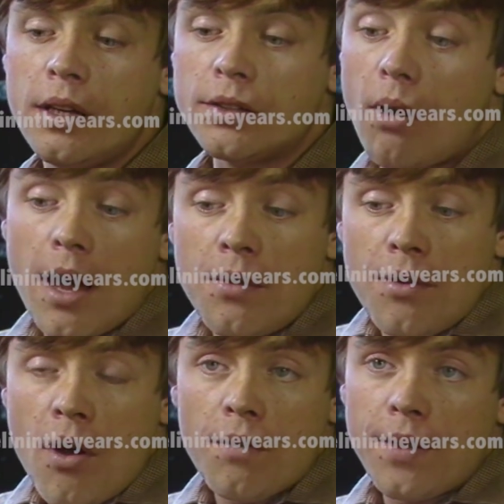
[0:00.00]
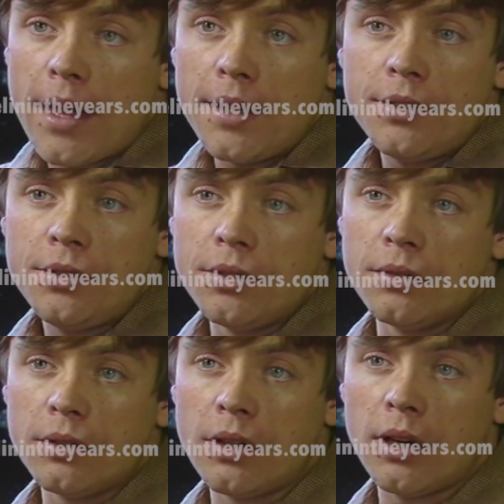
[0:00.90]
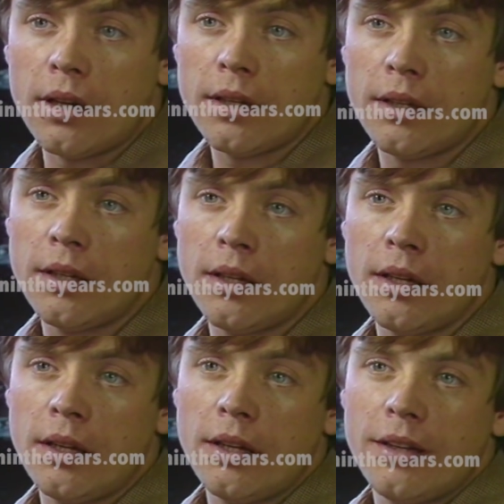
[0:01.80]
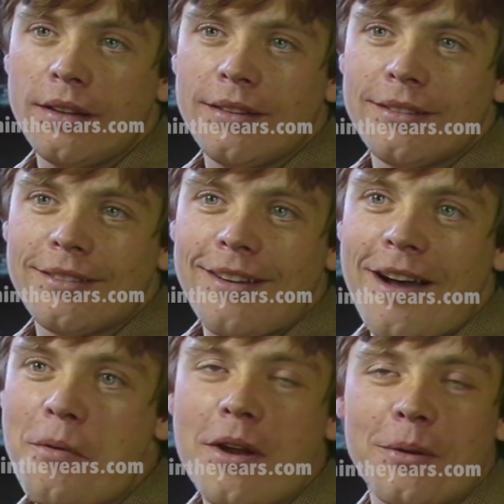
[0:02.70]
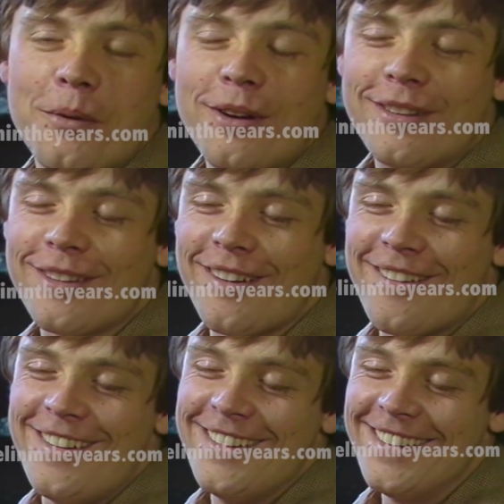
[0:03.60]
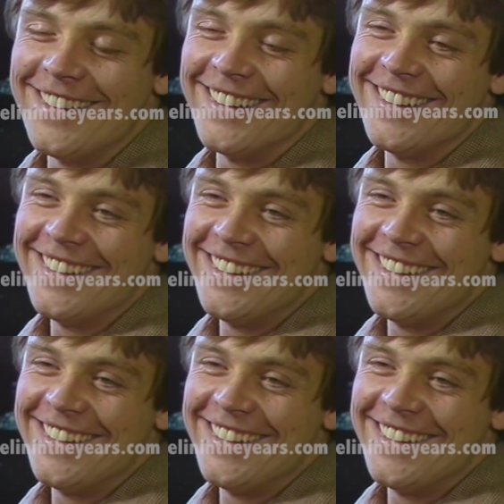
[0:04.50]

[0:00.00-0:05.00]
So I don't know if that is true or not. I want to work, though. has,